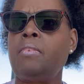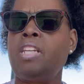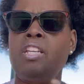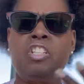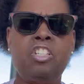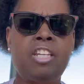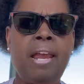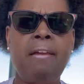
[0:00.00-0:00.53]

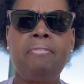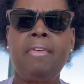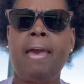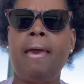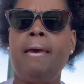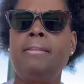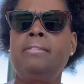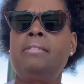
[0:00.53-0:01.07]
Share
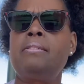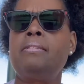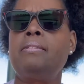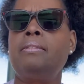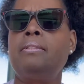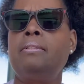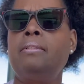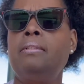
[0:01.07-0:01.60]
that.
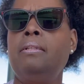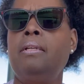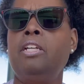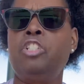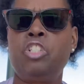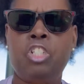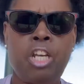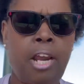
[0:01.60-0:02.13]

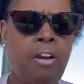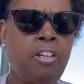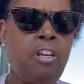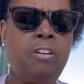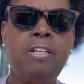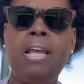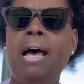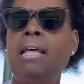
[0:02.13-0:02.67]
Share your
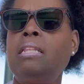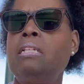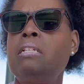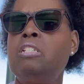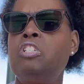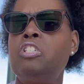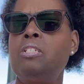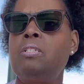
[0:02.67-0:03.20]

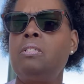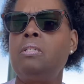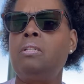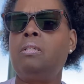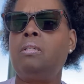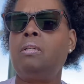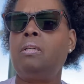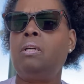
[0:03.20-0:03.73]
knowledge
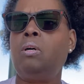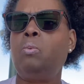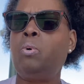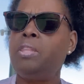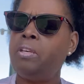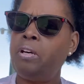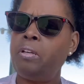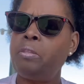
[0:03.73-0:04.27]

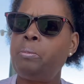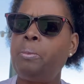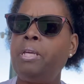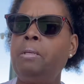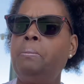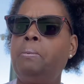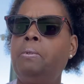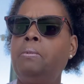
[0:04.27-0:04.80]
with other
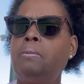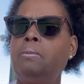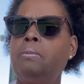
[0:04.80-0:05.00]
people.